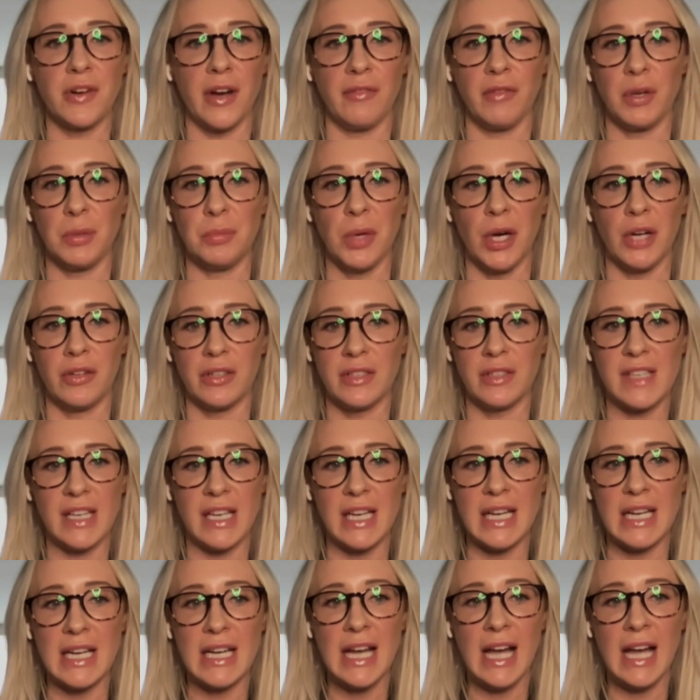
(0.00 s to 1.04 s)
driving
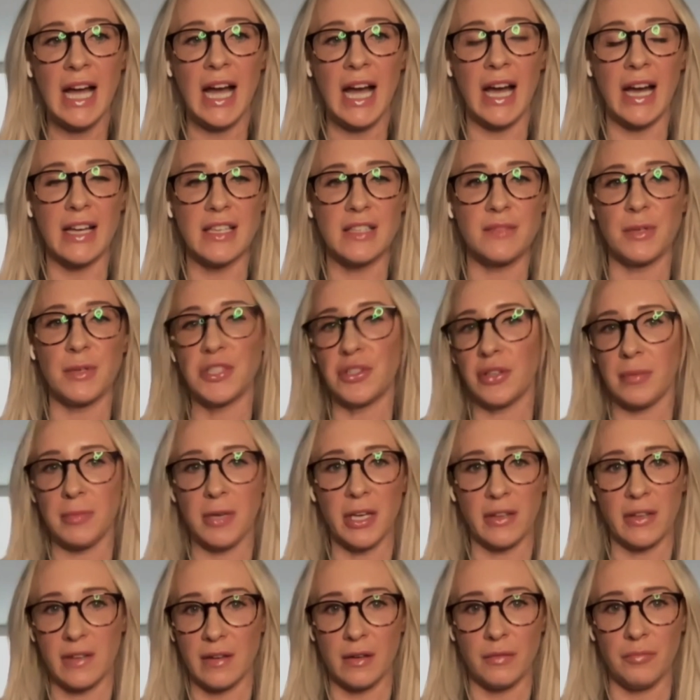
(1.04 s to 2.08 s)
policy, especially
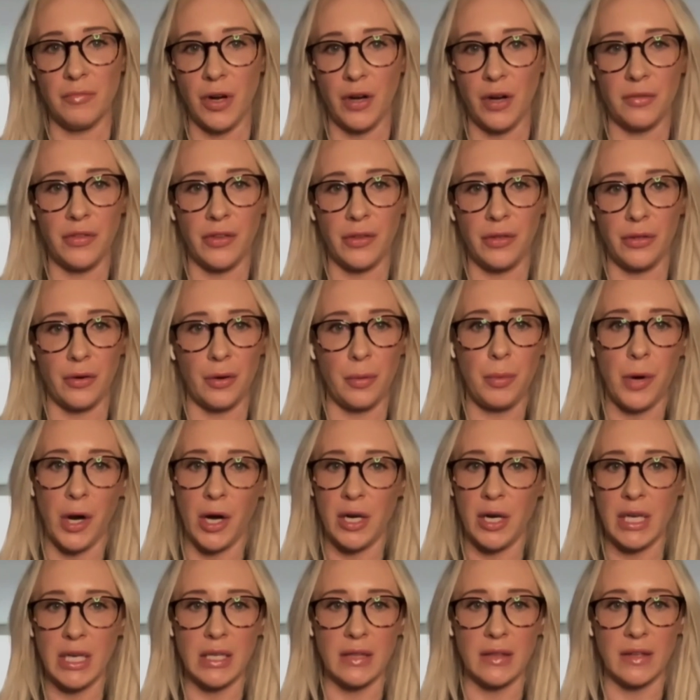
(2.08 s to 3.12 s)
because it involves a third
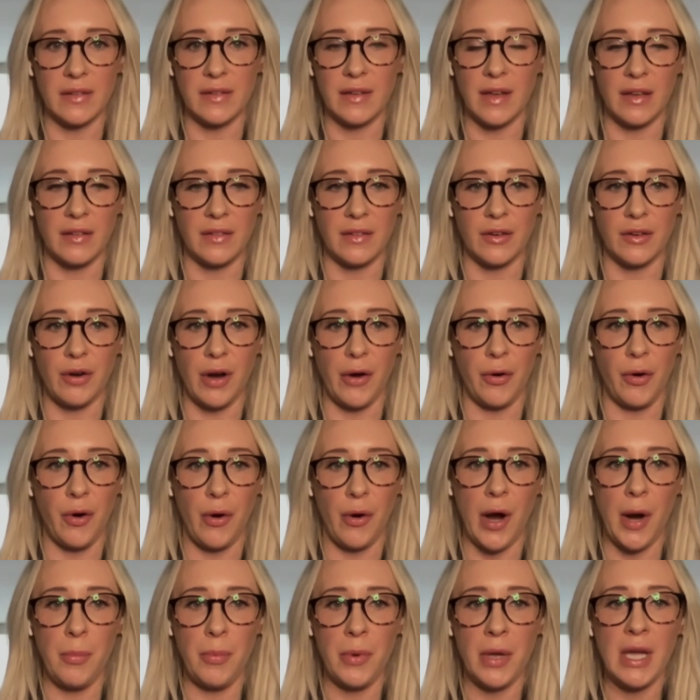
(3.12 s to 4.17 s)
party, in this case, a Crown
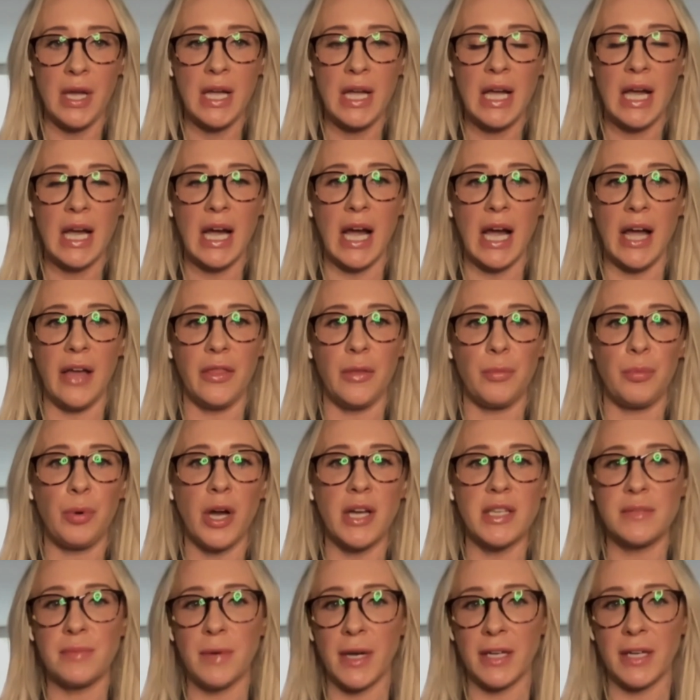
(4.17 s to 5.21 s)
Corp. The
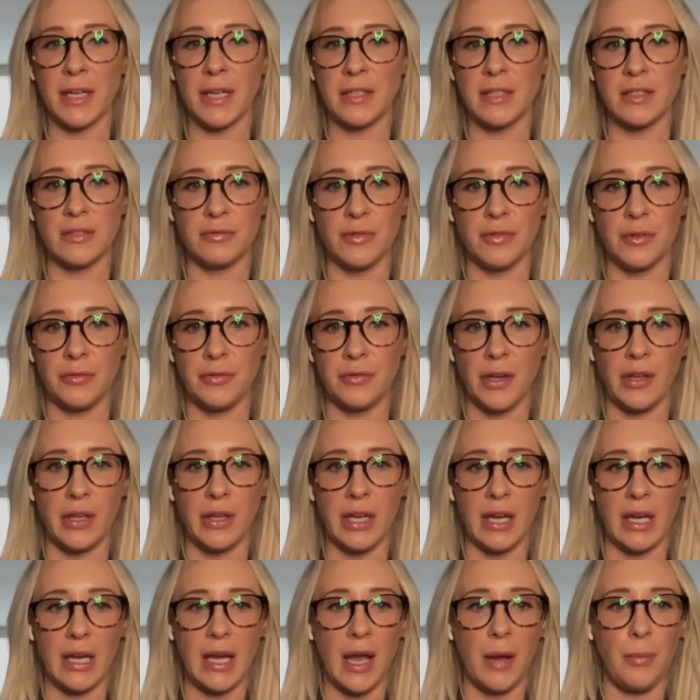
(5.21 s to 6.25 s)
prospect of
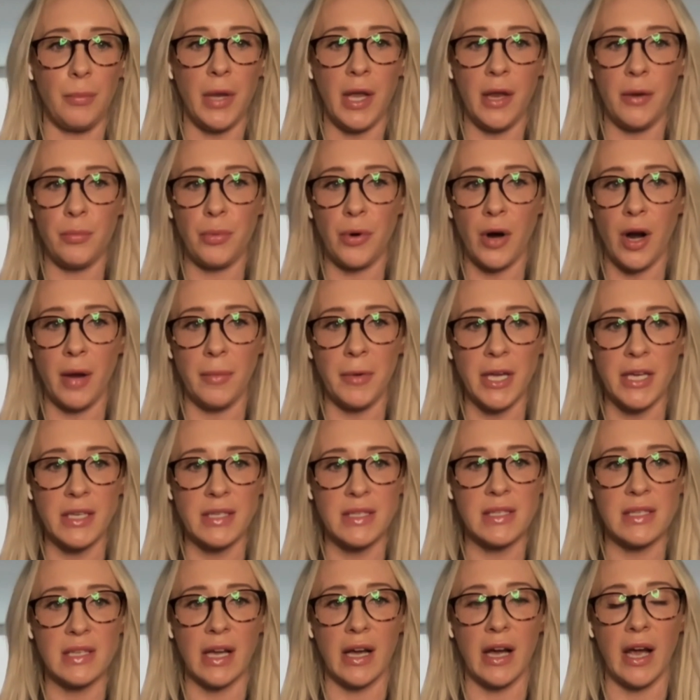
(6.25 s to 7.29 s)
fulfilling a campaign
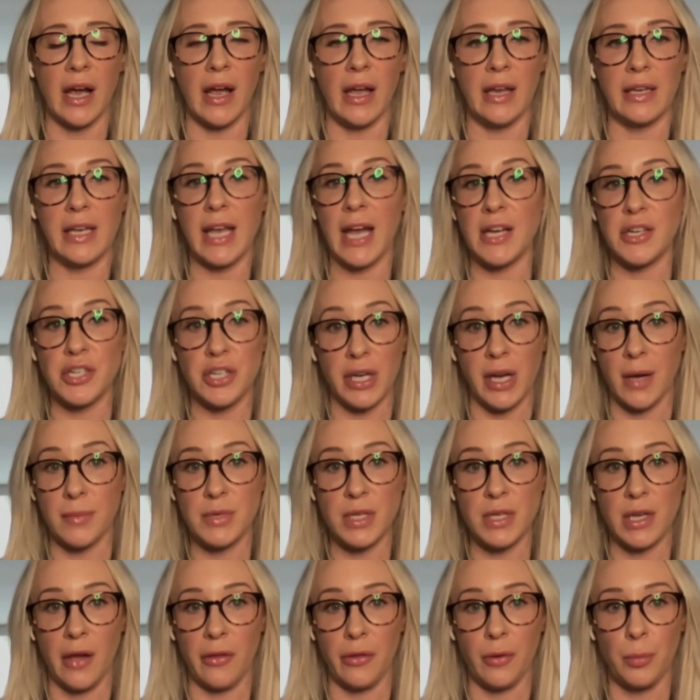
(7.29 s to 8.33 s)
promise and catching up
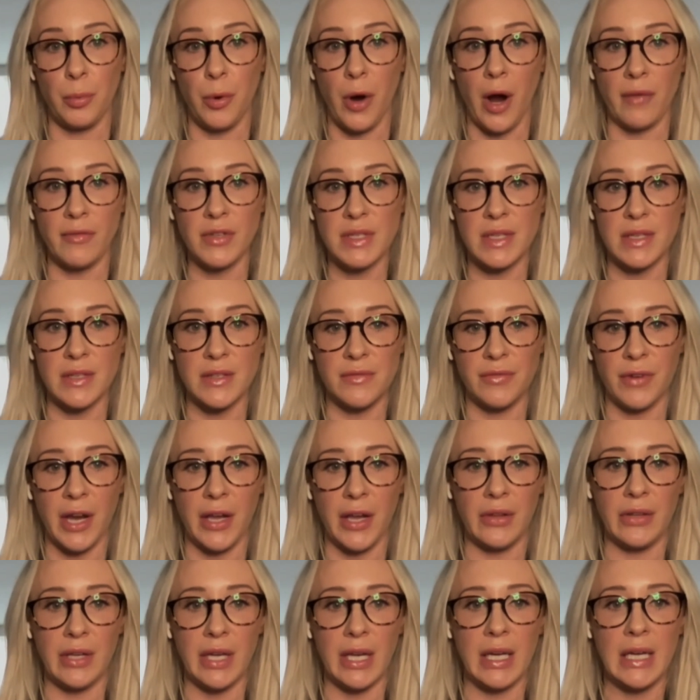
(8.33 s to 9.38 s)
to other provinces,
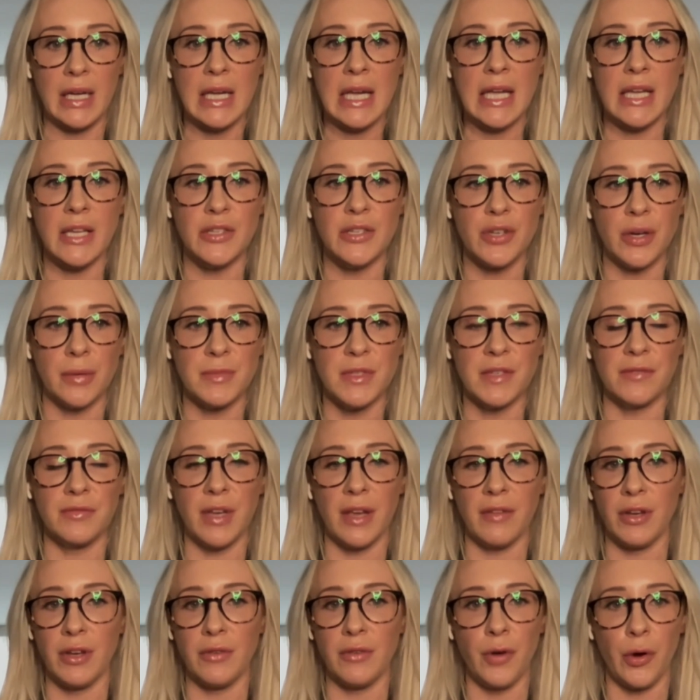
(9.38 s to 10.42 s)
frankly, in terms of
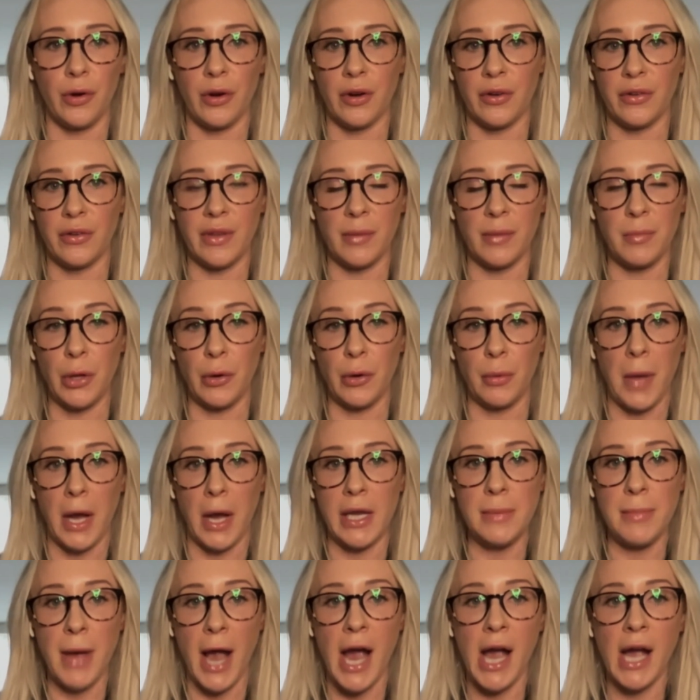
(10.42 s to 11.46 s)
giving voters some of their
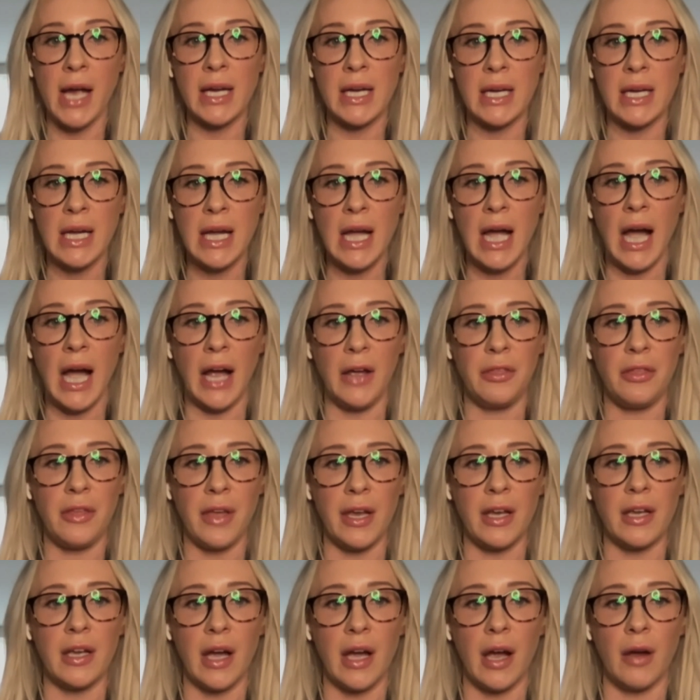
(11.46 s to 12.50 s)
money back, I
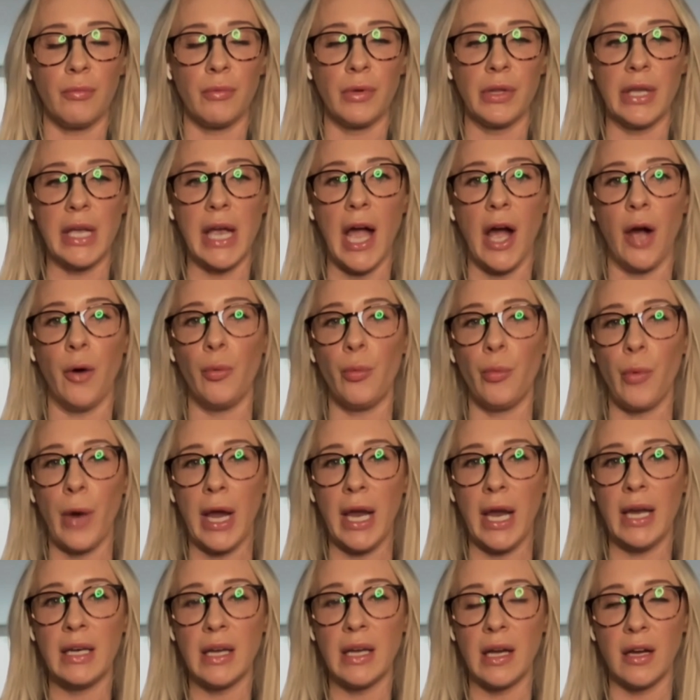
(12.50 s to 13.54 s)
think really
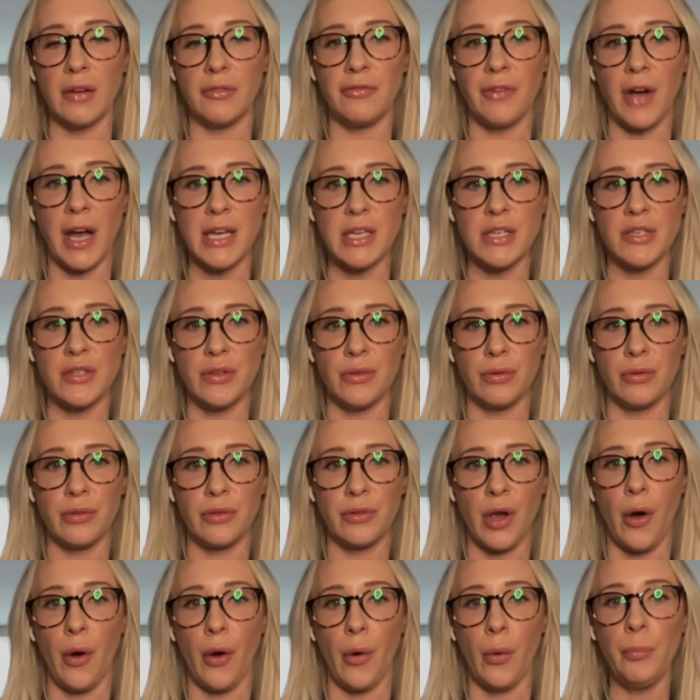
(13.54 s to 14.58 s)
outweighed a fine-toothed
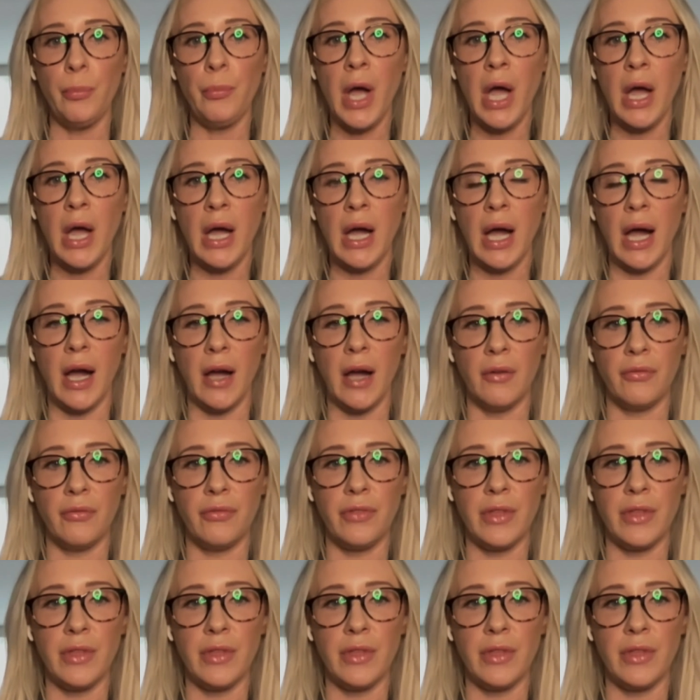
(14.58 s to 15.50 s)
comb of